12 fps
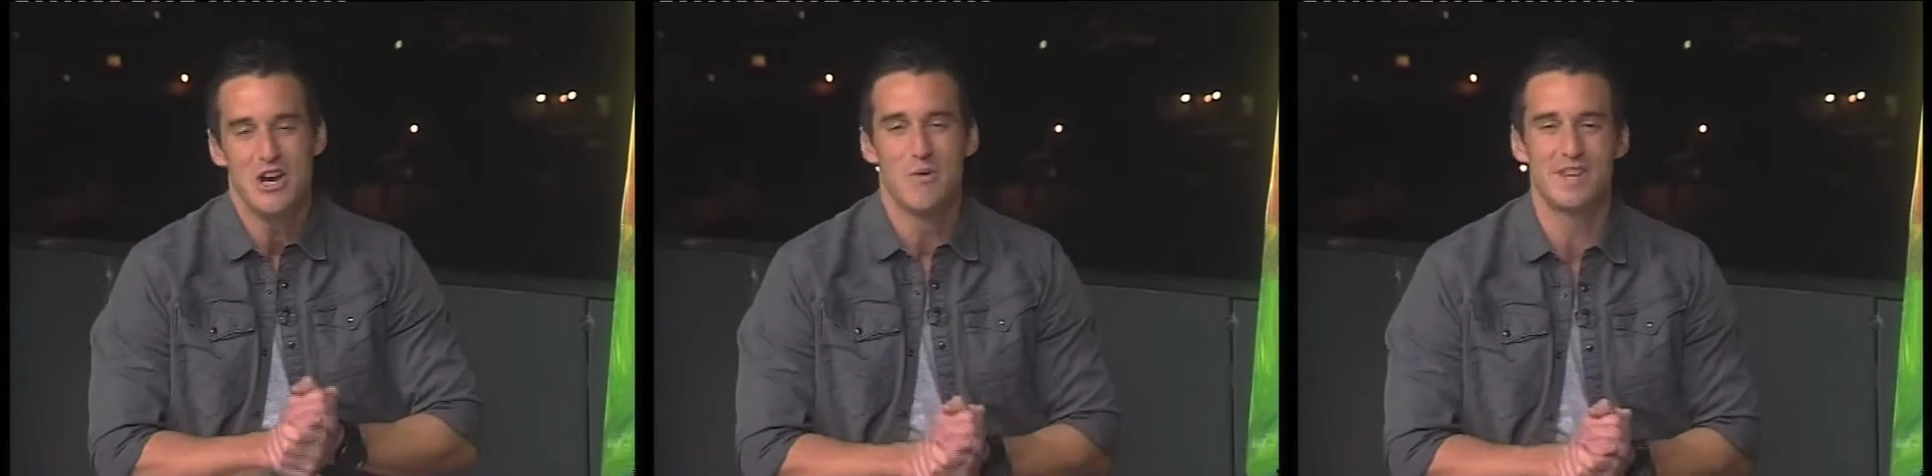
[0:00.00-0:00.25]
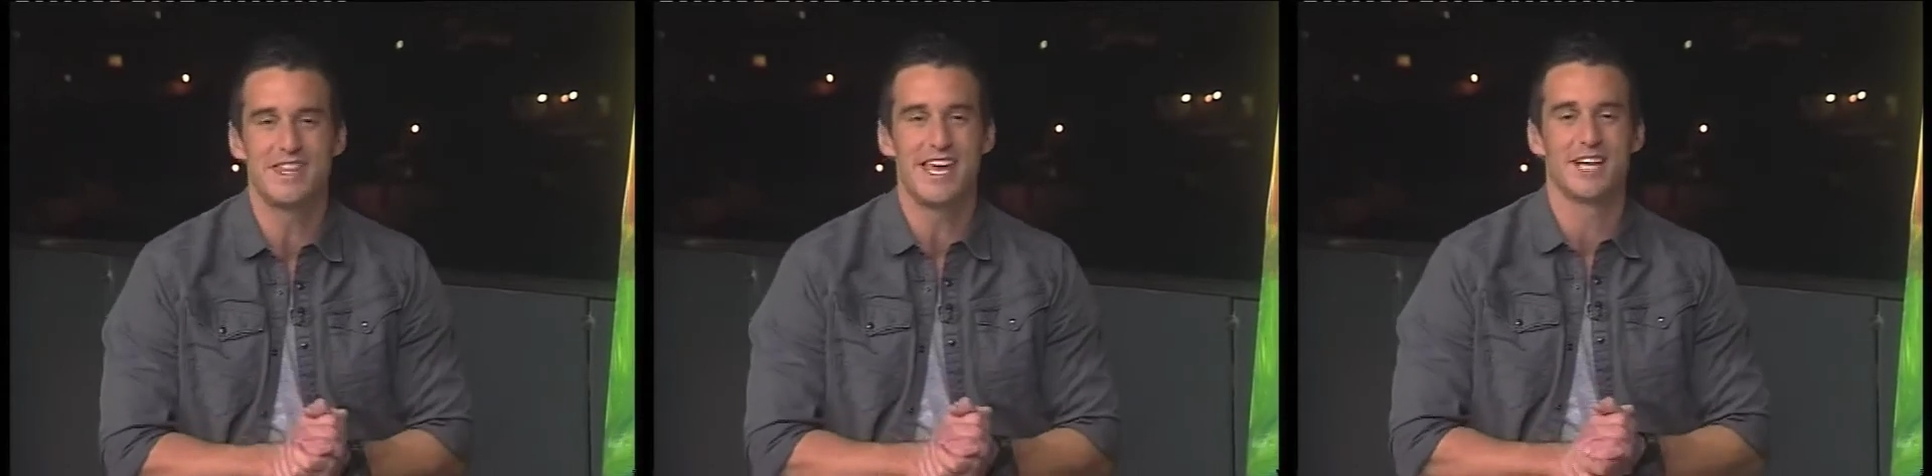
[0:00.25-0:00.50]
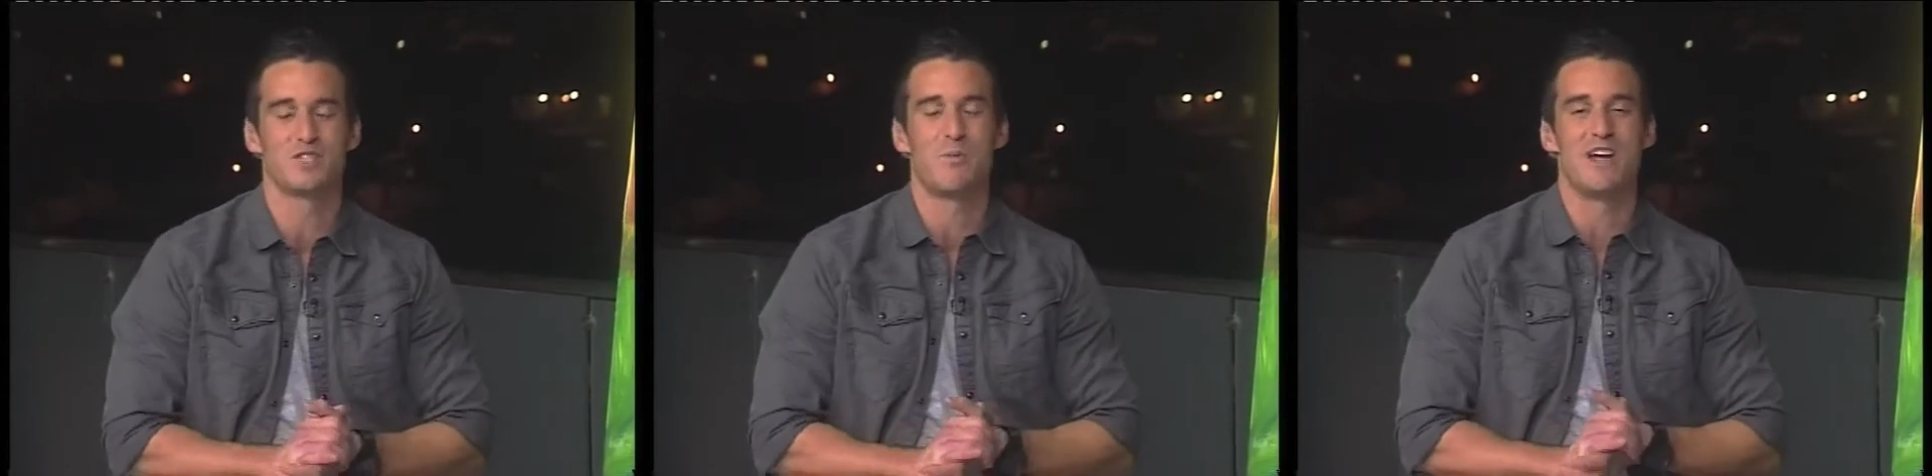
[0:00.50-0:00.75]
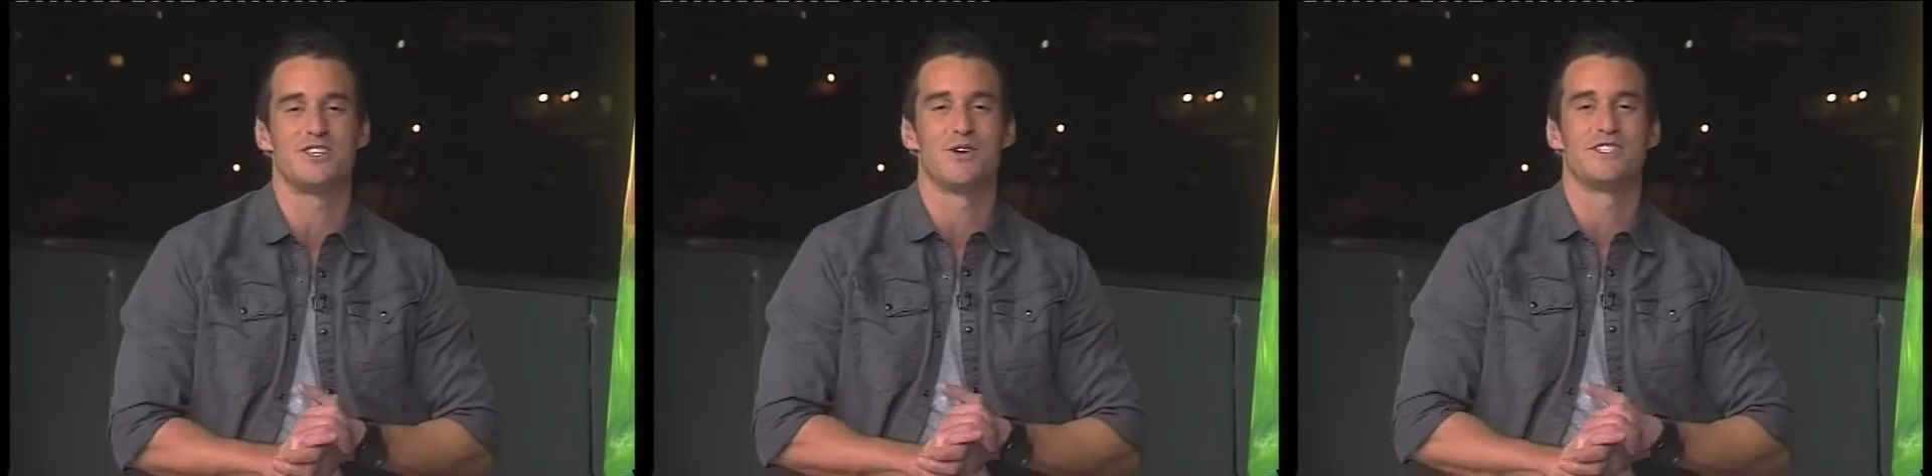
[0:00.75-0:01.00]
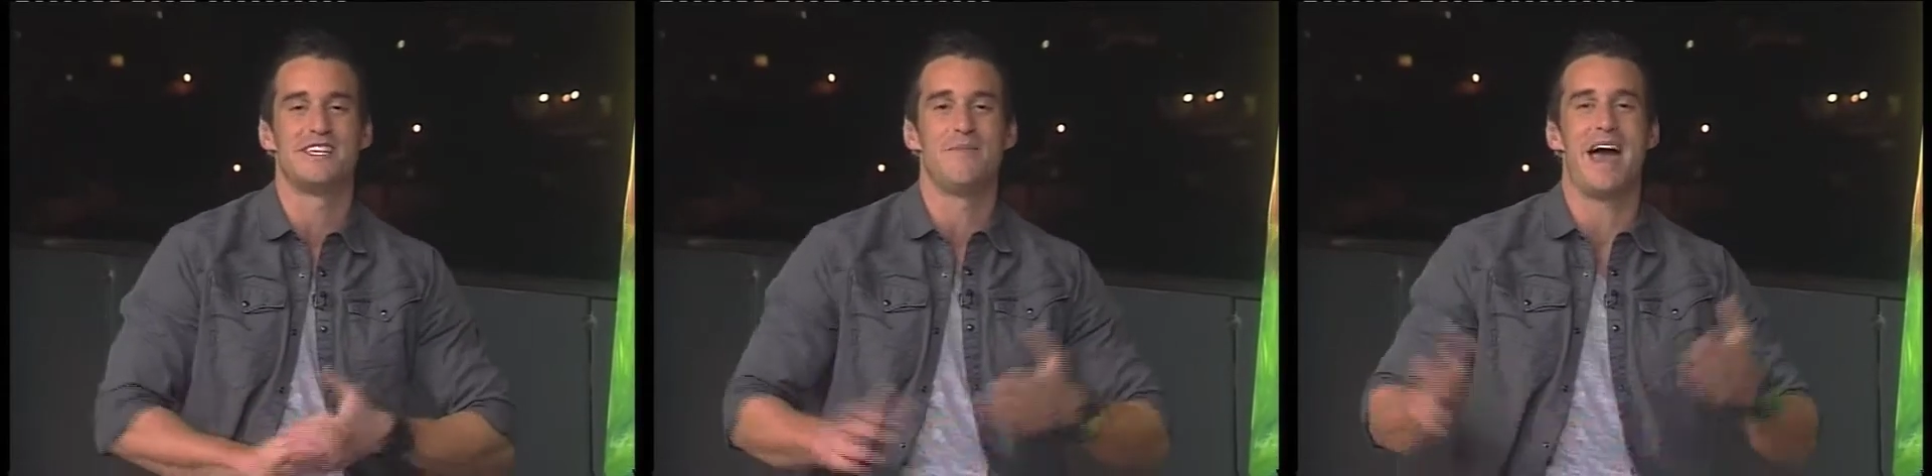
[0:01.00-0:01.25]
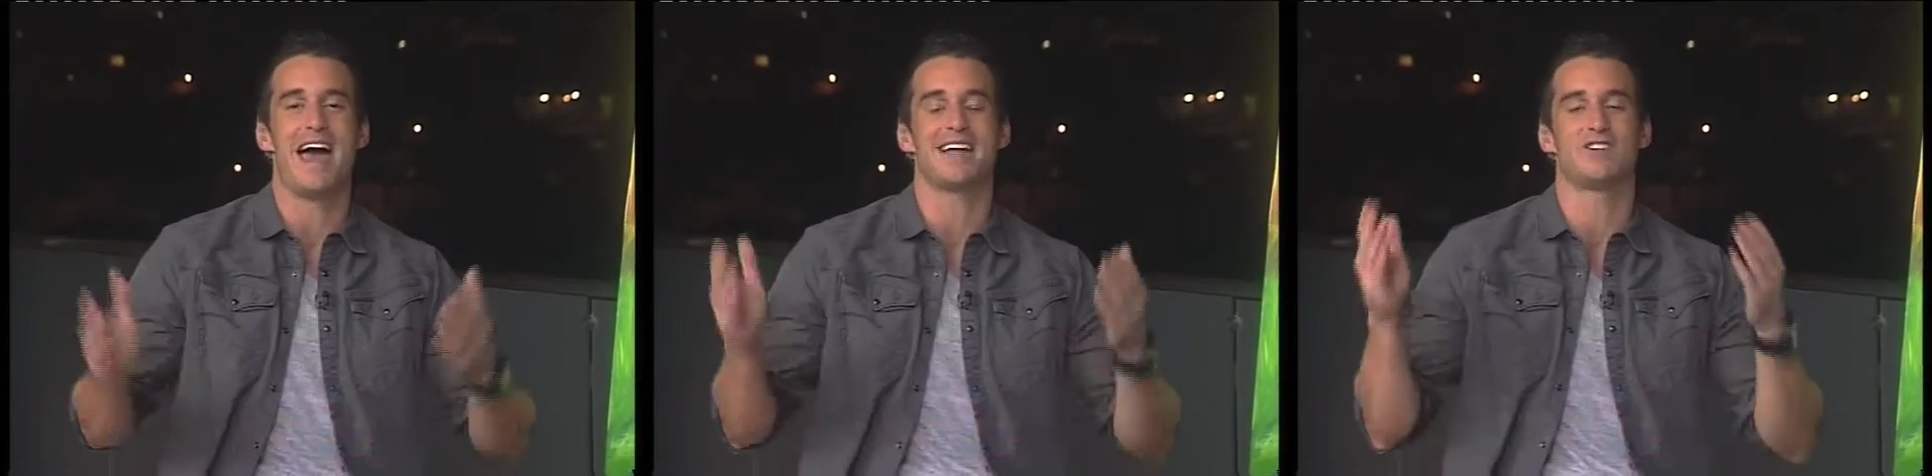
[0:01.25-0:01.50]
with the Expresso team
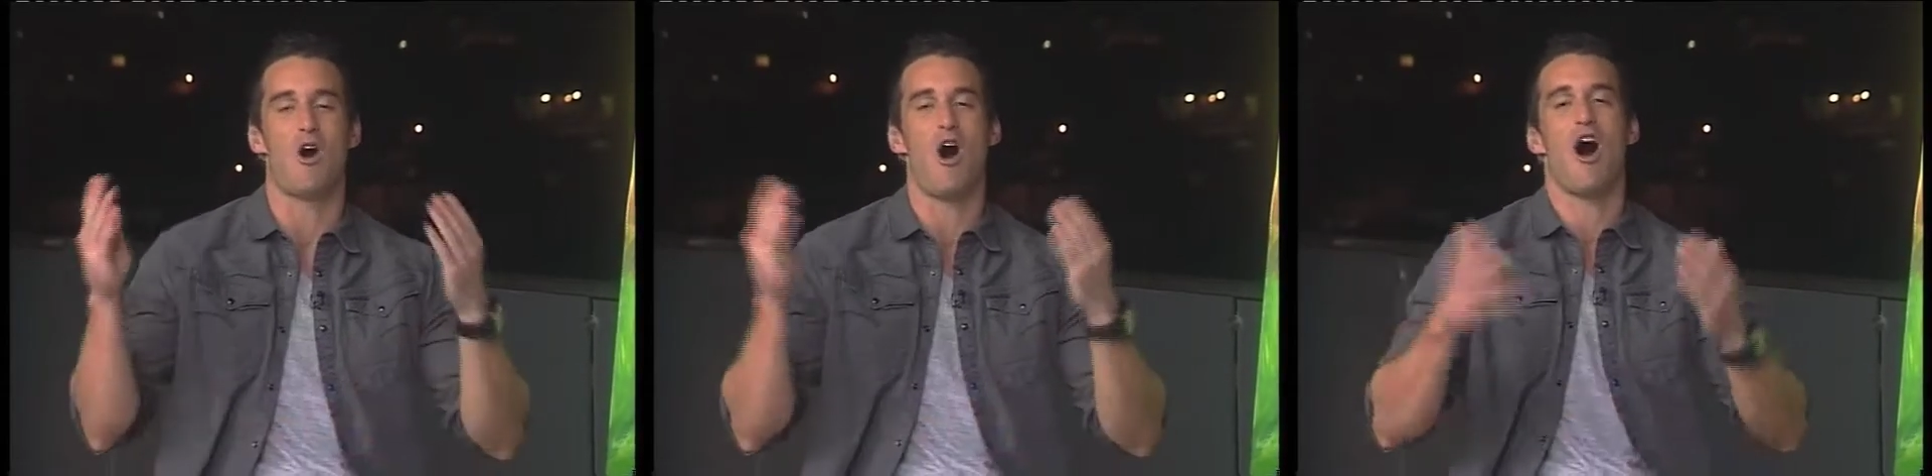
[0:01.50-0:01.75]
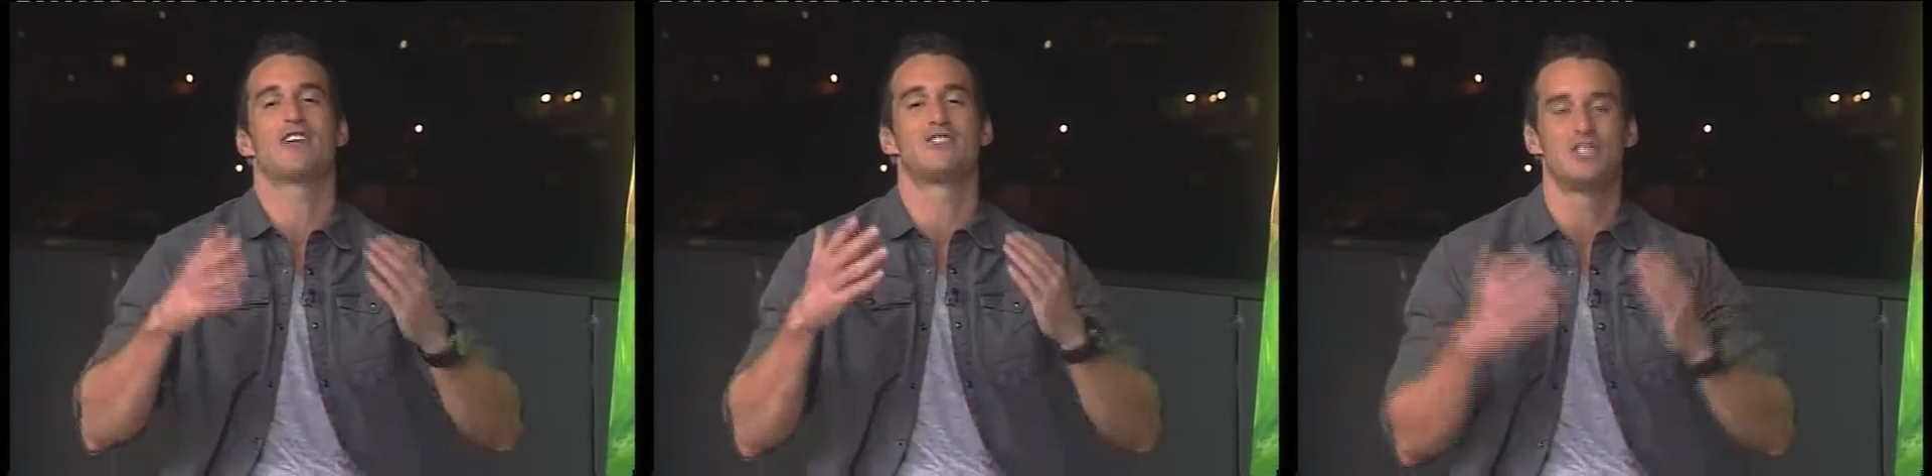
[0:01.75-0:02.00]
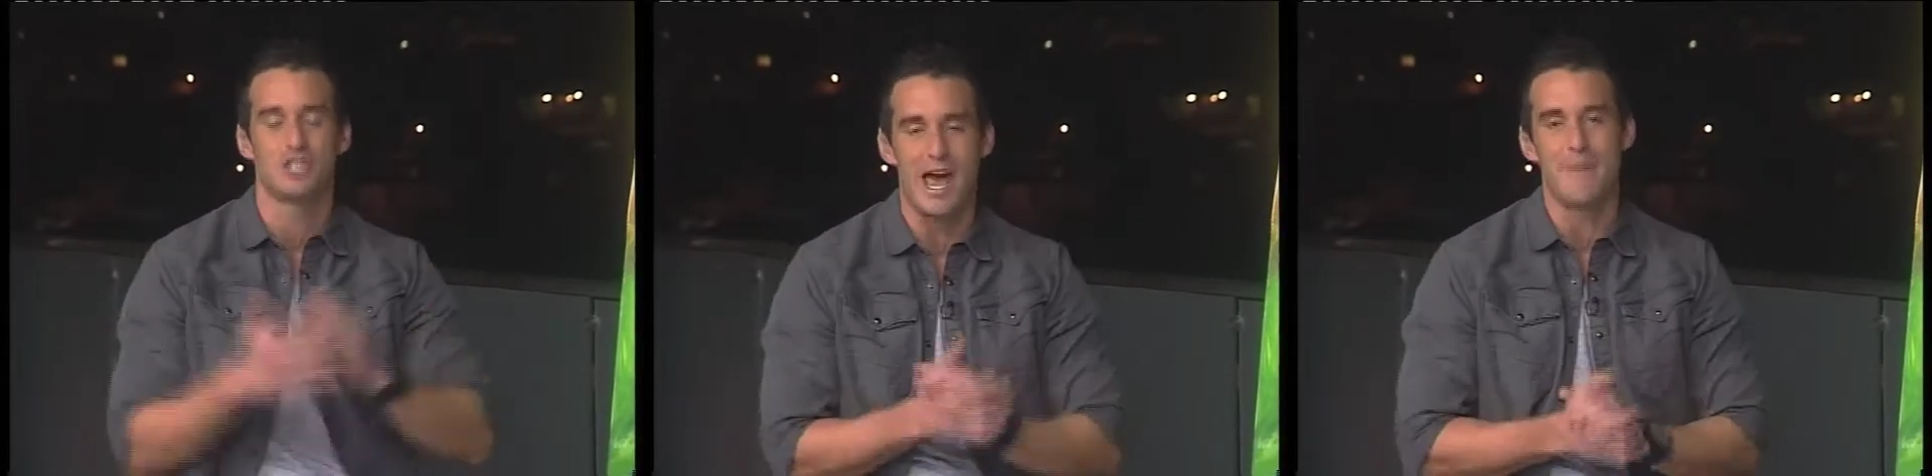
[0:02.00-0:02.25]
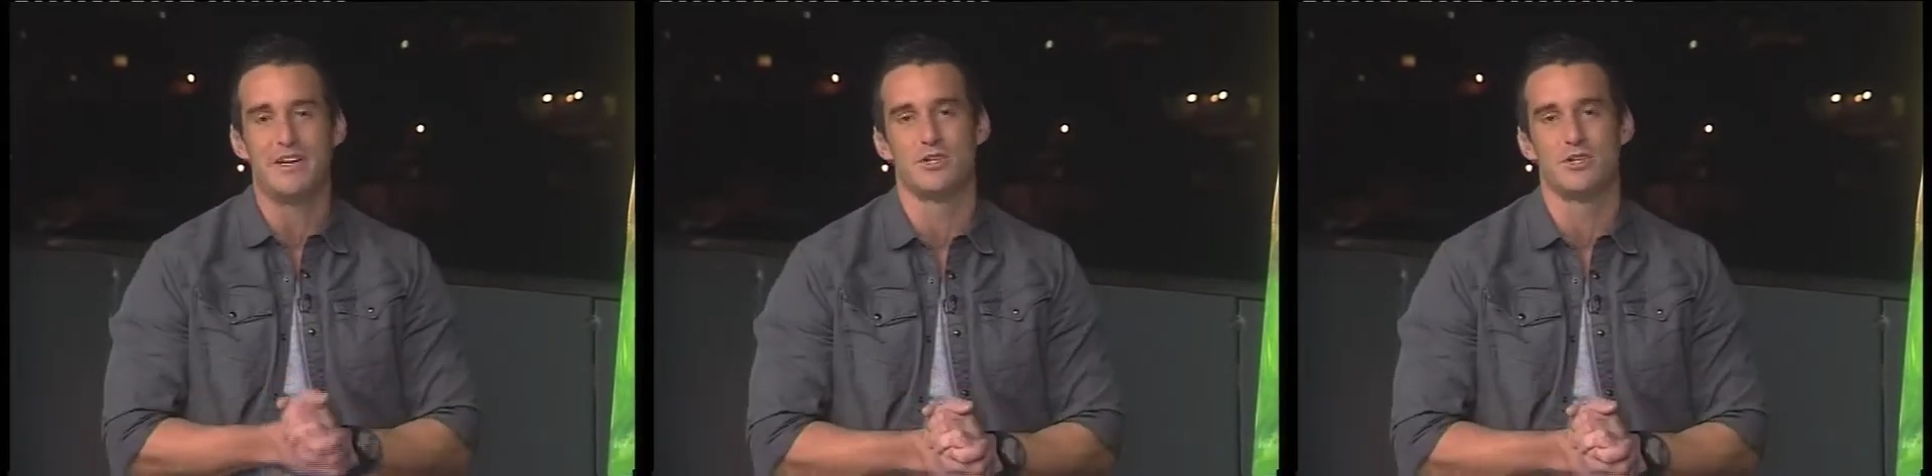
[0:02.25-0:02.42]
at Art Jamming.